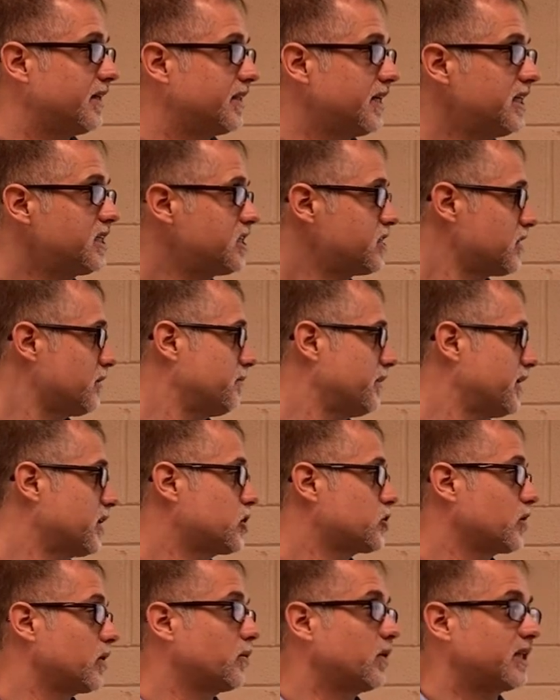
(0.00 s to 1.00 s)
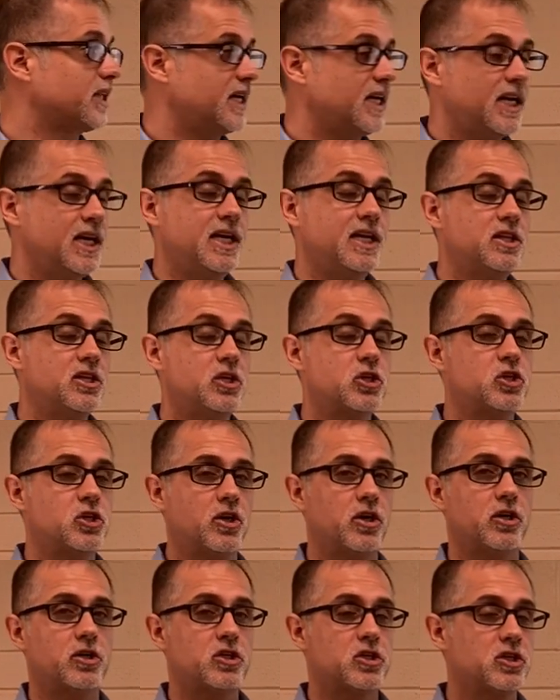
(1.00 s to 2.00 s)
this is a ministry within the
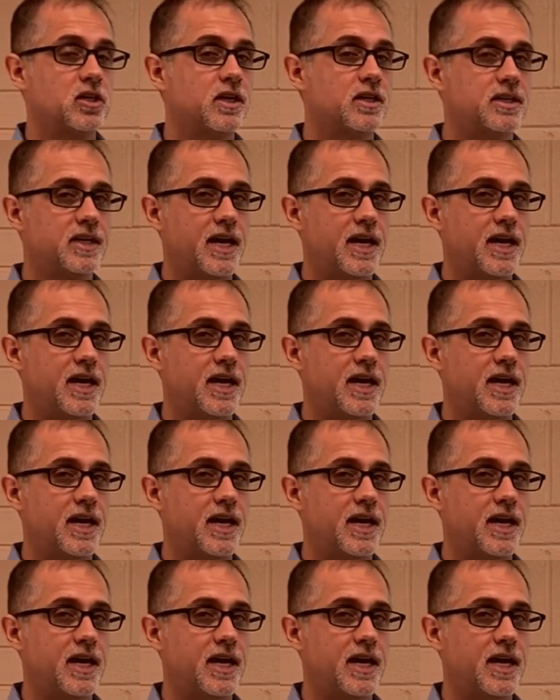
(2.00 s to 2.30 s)
church